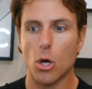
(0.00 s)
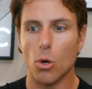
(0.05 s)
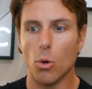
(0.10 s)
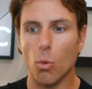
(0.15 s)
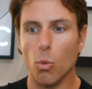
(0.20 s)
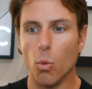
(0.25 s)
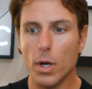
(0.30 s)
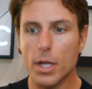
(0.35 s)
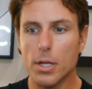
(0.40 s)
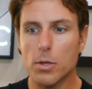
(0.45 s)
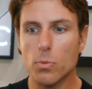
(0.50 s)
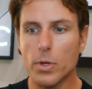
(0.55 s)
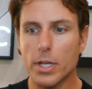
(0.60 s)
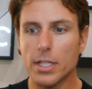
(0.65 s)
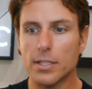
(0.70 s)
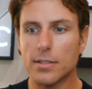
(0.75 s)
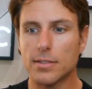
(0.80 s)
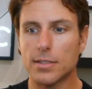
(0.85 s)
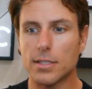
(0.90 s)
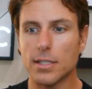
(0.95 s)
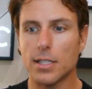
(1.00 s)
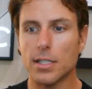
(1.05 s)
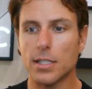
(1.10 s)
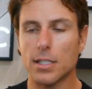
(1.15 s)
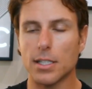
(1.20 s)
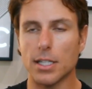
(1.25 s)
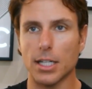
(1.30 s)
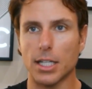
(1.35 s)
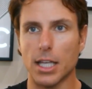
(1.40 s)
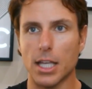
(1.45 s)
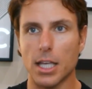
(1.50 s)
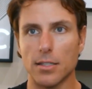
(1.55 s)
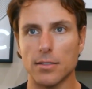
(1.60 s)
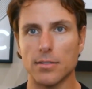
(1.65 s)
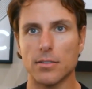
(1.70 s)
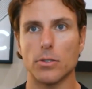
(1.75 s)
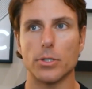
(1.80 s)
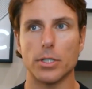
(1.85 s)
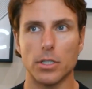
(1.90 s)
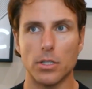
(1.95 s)
when we see that a kid
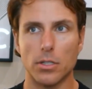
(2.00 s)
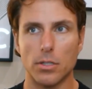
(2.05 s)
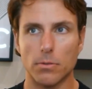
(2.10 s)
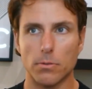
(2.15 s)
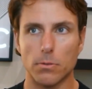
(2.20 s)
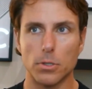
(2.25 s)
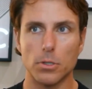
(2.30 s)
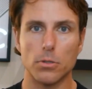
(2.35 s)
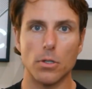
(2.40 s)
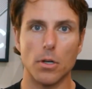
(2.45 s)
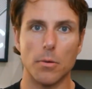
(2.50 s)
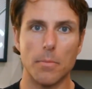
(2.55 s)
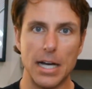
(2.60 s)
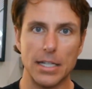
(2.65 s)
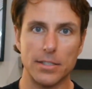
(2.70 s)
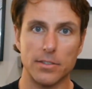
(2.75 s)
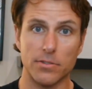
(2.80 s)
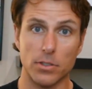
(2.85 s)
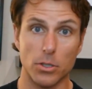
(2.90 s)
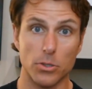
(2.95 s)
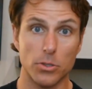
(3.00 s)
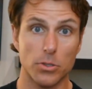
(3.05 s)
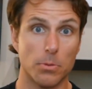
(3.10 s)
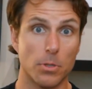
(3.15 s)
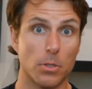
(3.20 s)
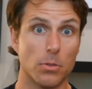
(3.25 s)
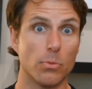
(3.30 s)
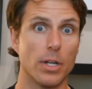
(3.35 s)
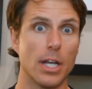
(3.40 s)
is going through a massive growth spurt,